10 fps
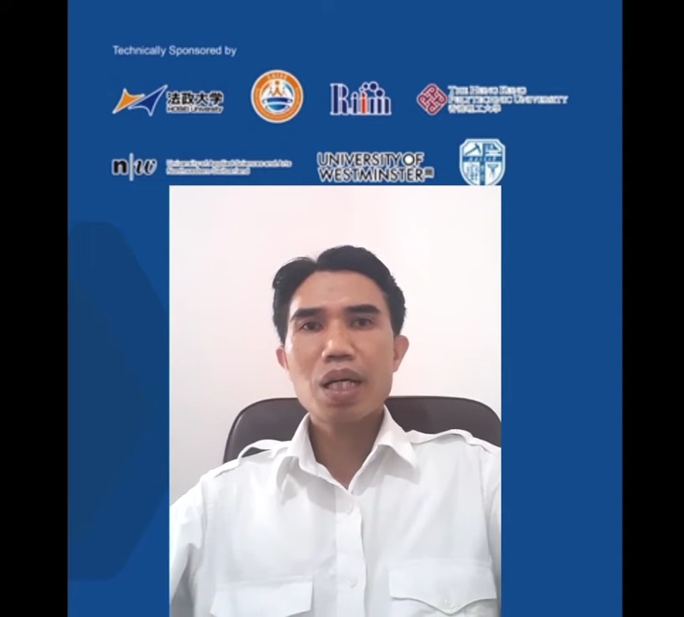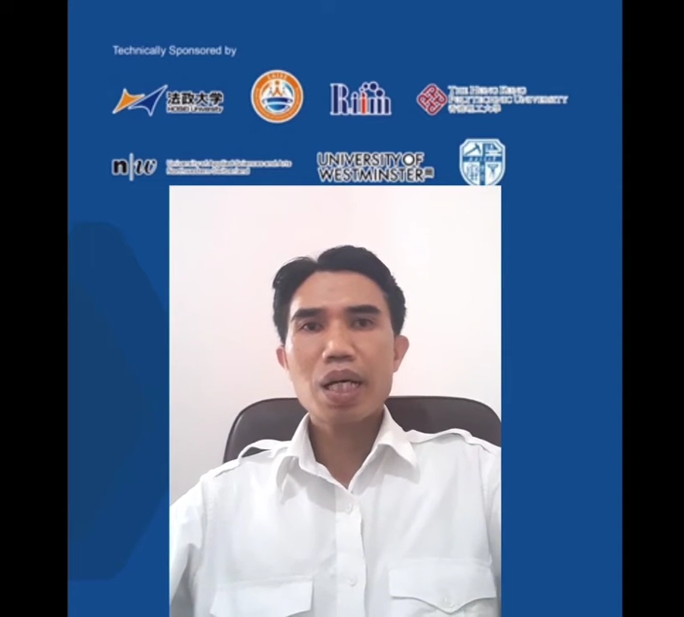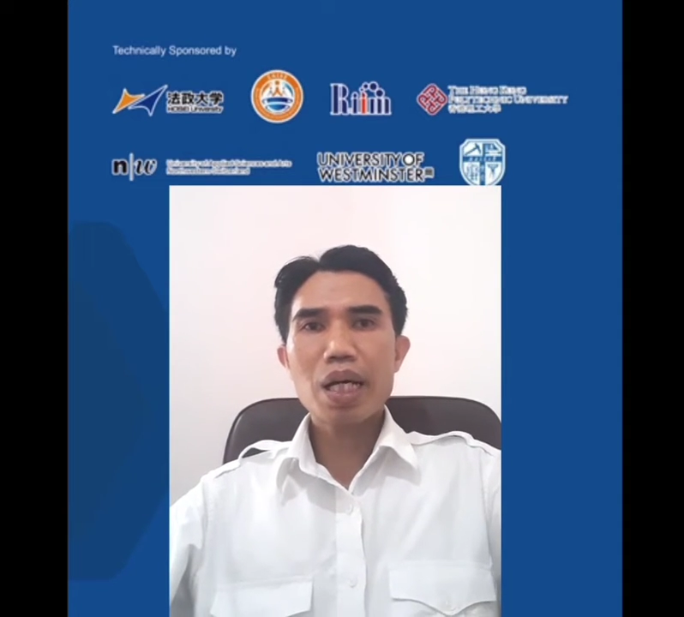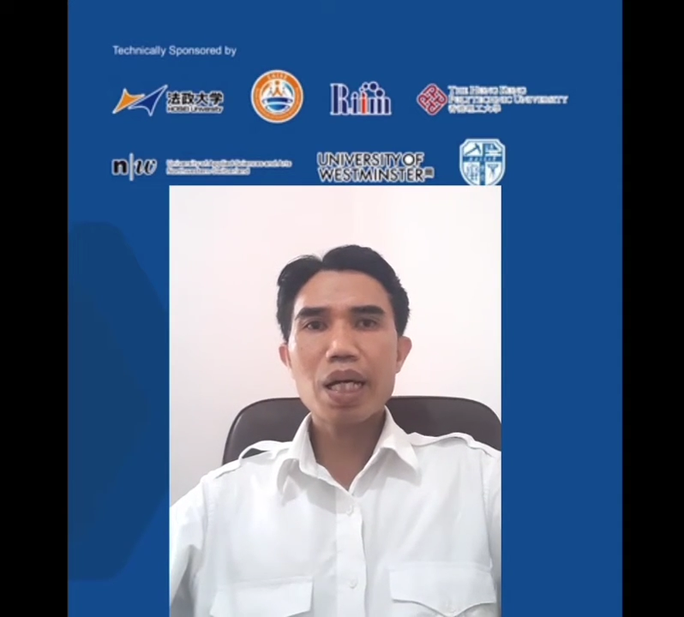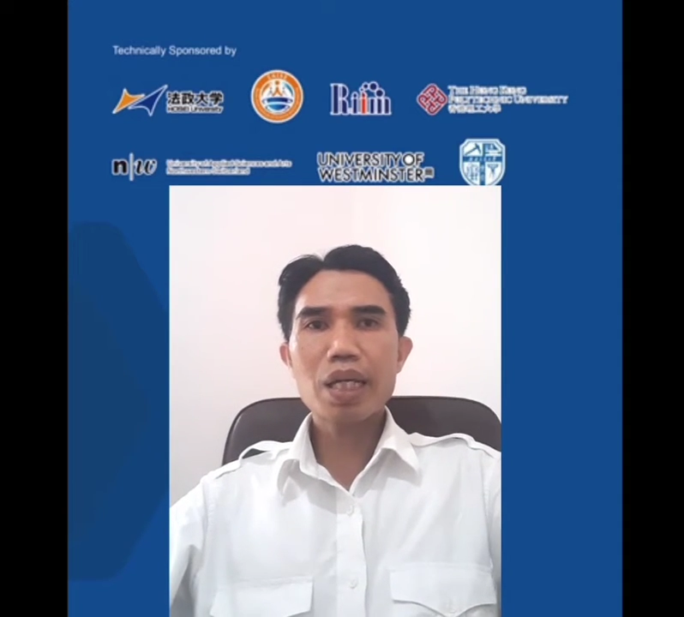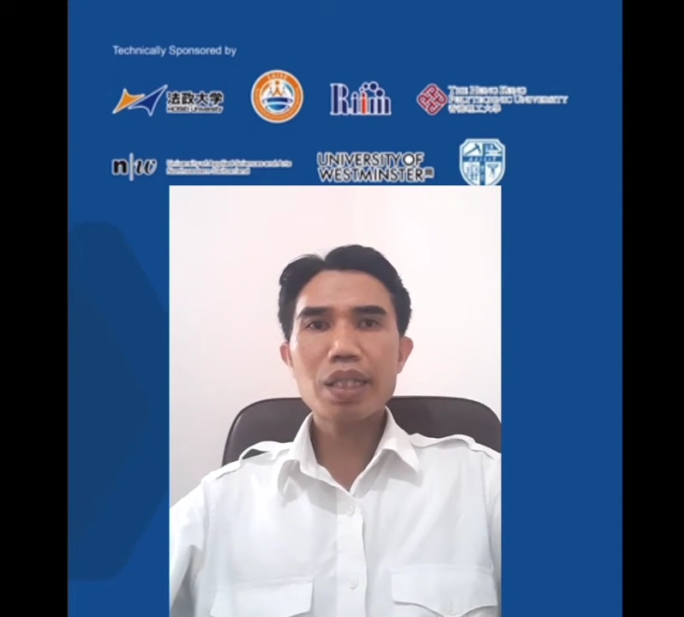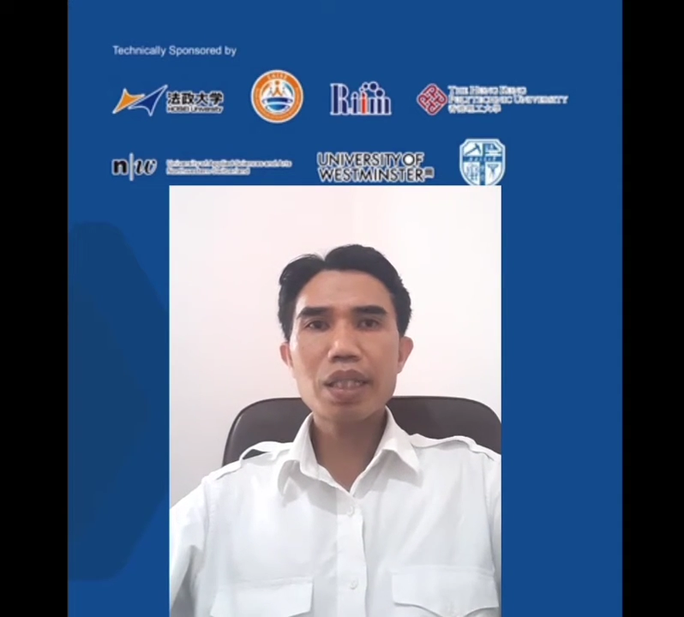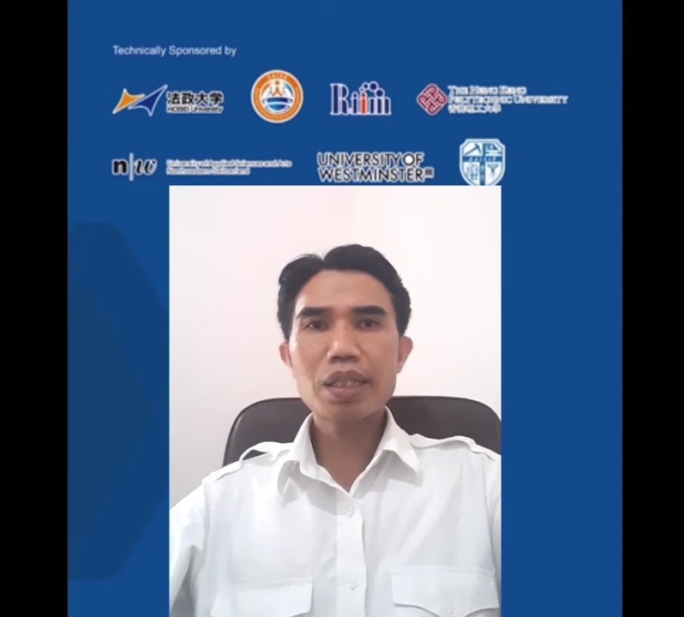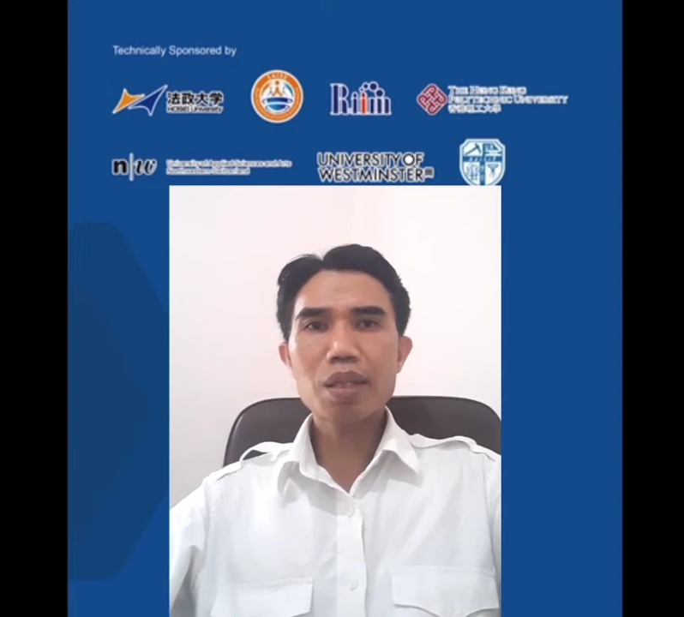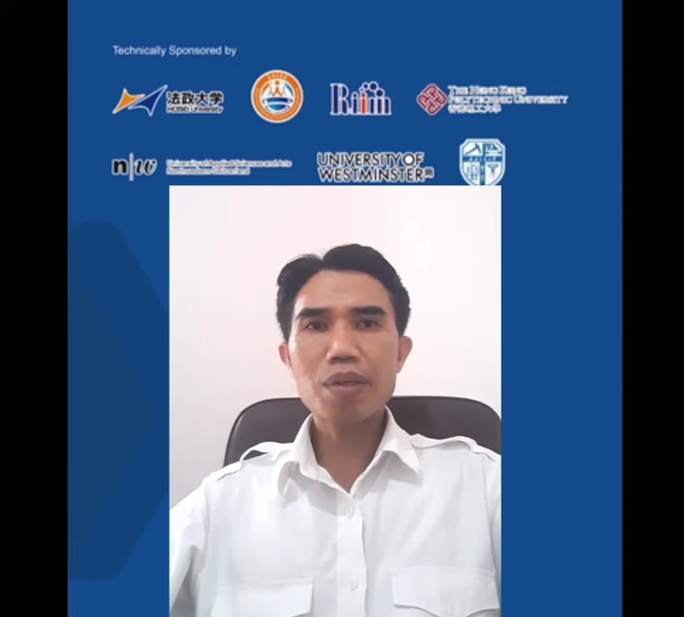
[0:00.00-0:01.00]
And
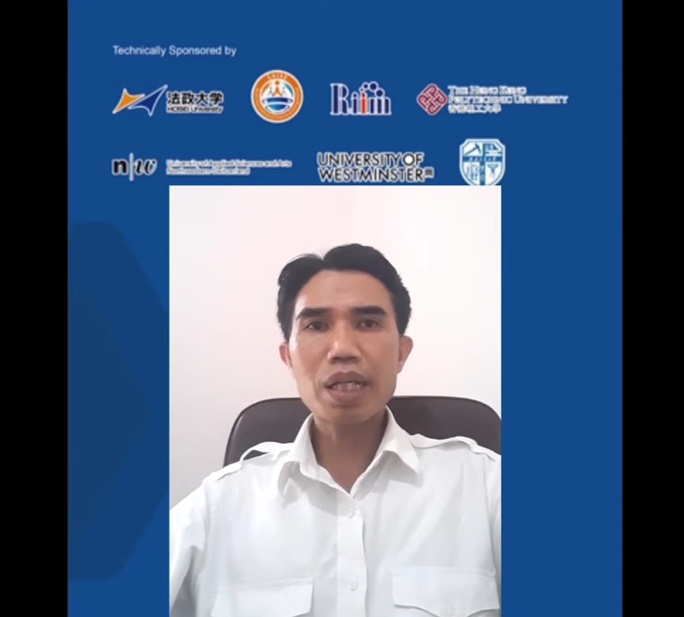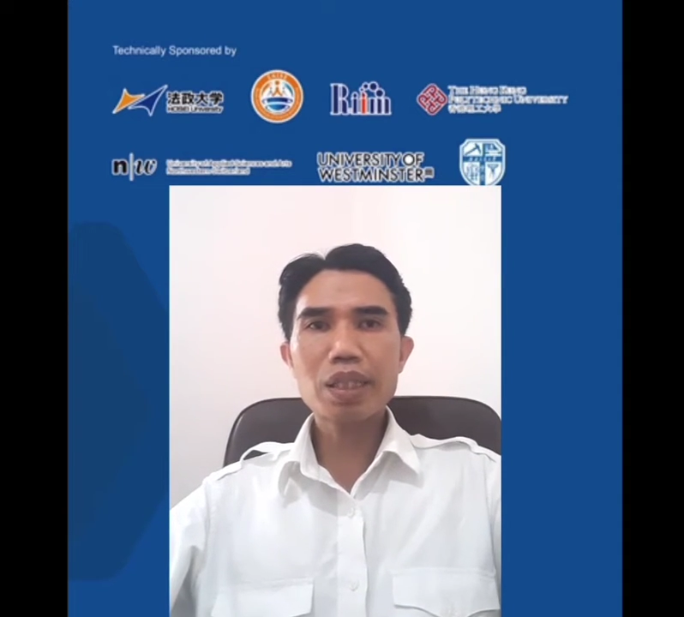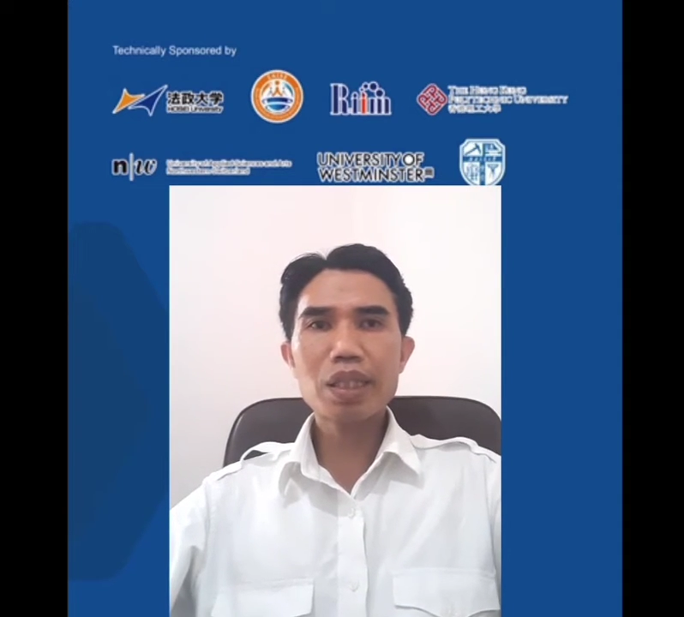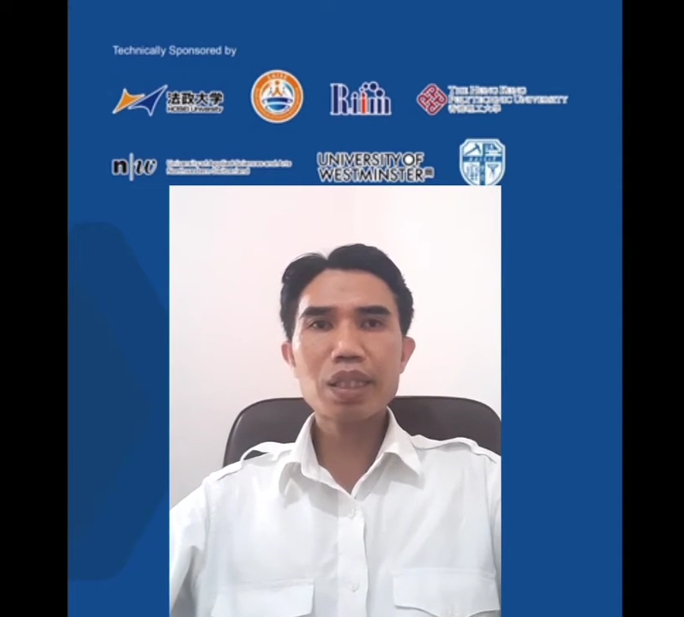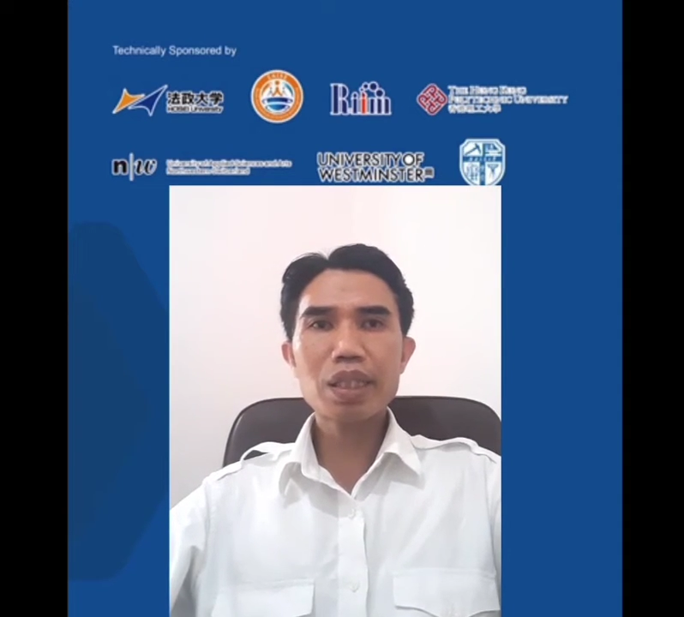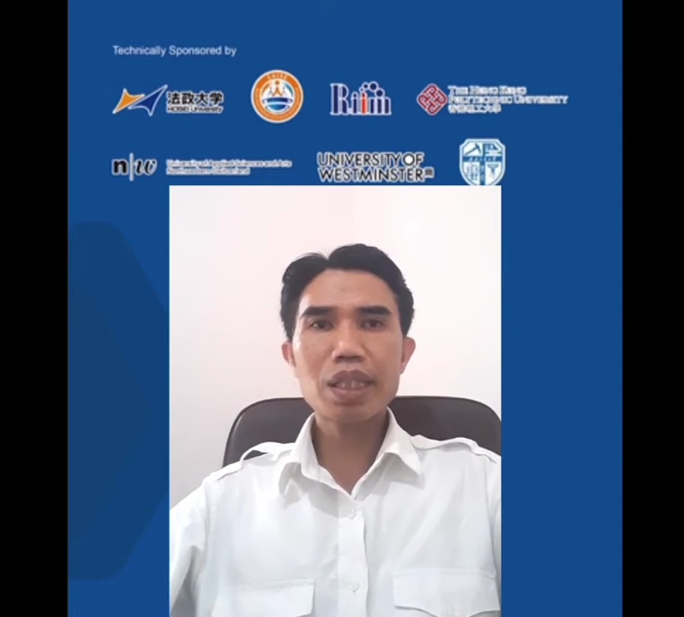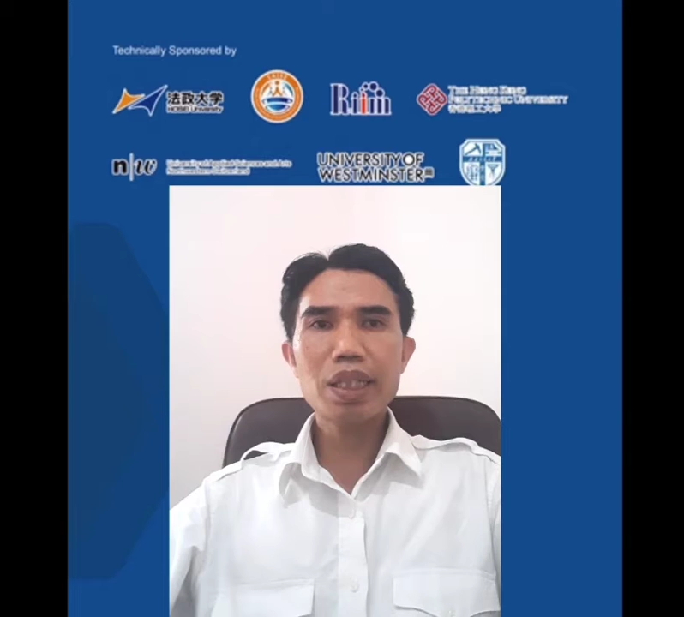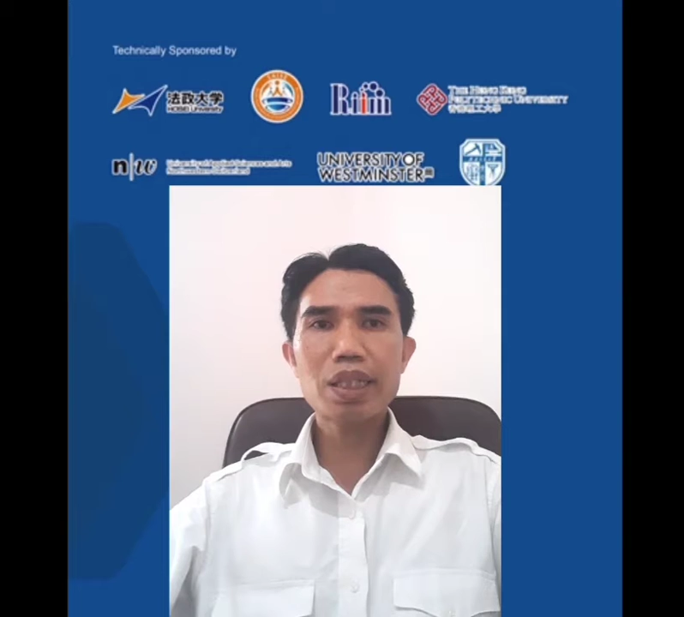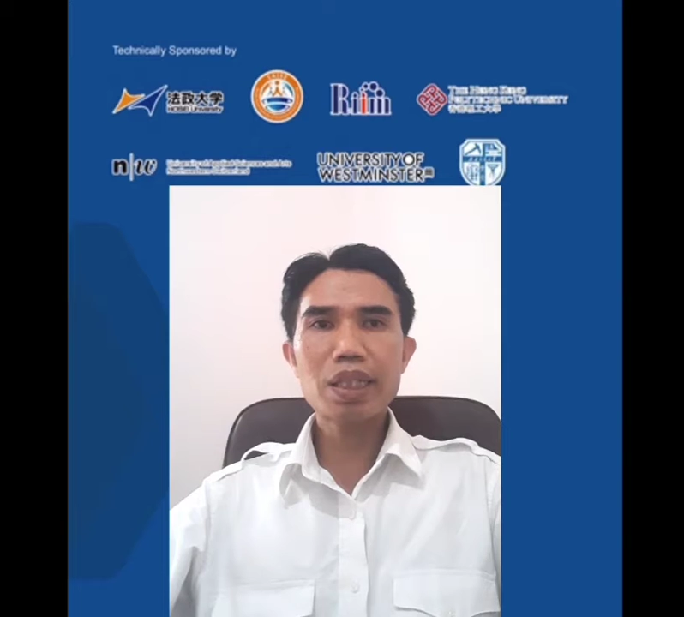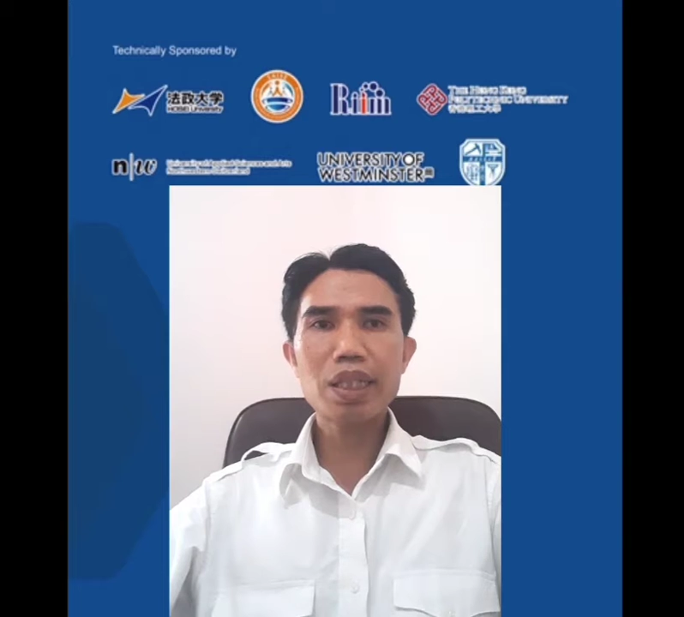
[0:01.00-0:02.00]
discriminant analysis
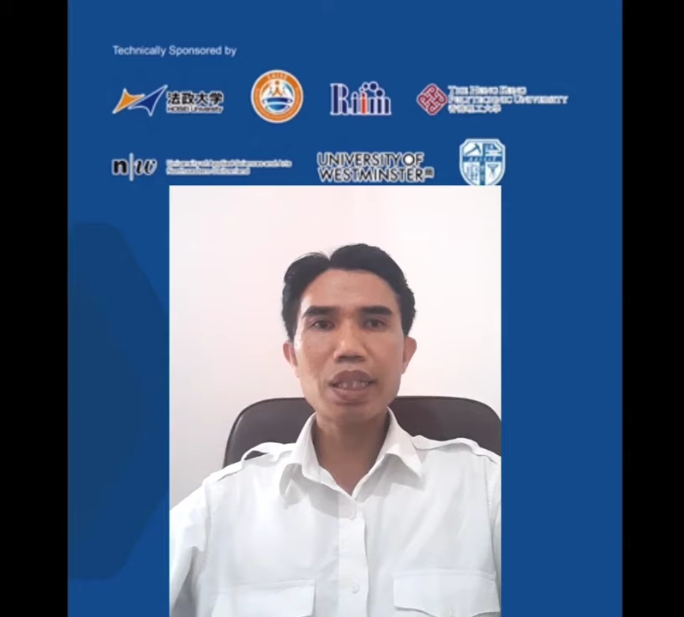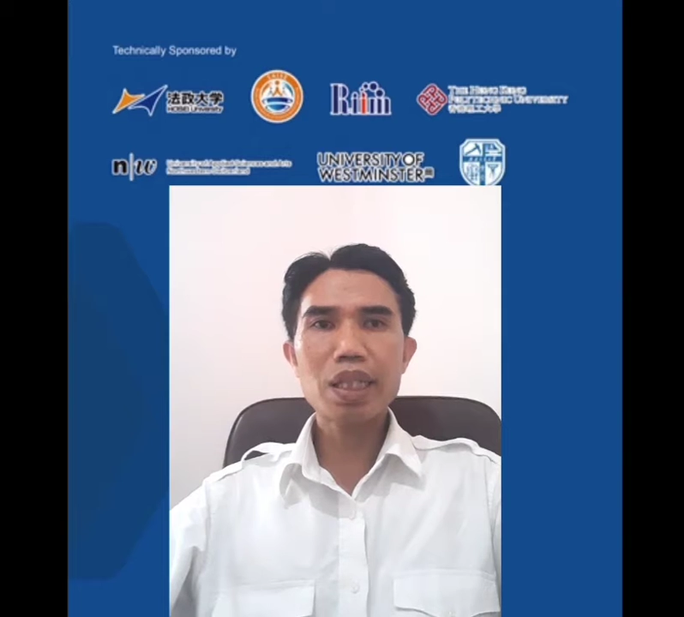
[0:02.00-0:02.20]
is